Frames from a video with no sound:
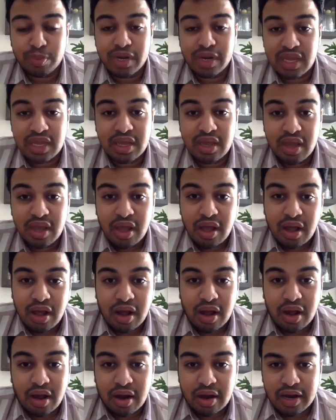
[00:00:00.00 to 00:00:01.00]
many
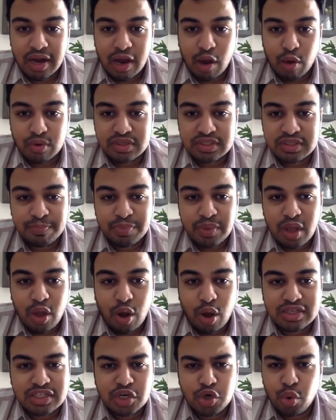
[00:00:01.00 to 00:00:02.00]
doubts.
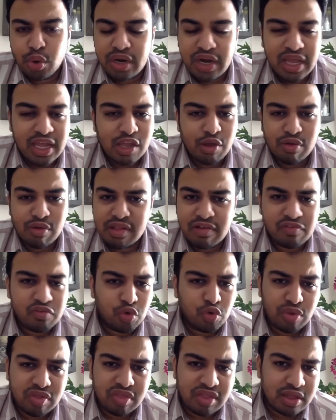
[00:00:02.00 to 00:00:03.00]
Also, don't take yourself
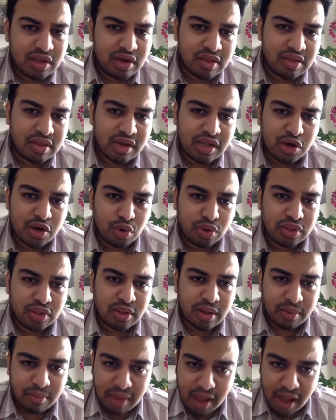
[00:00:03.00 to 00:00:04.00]
too seriously.
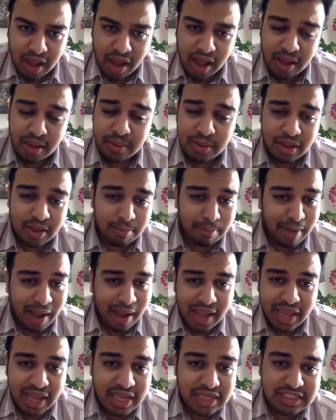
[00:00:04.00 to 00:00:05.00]

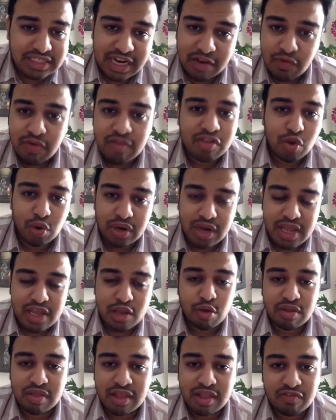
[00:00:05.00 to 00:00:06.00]
My age, anyways, you'll
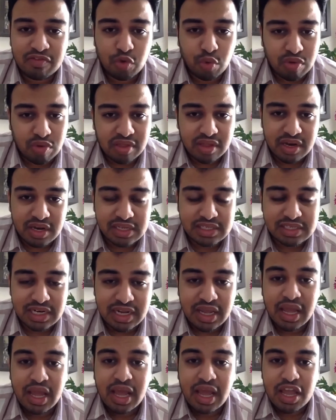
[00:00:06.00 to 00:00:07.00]
take yourself too
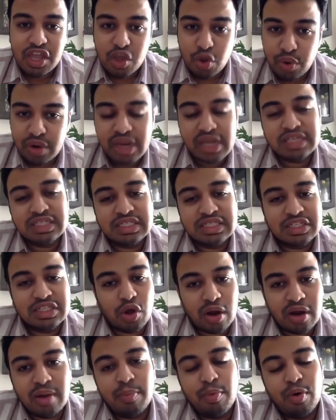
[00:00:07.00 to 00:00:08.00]
seriously. Your age is
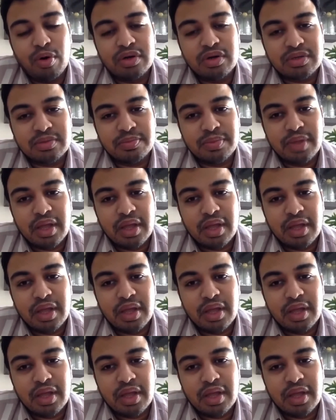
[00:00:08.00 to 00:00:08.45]
all about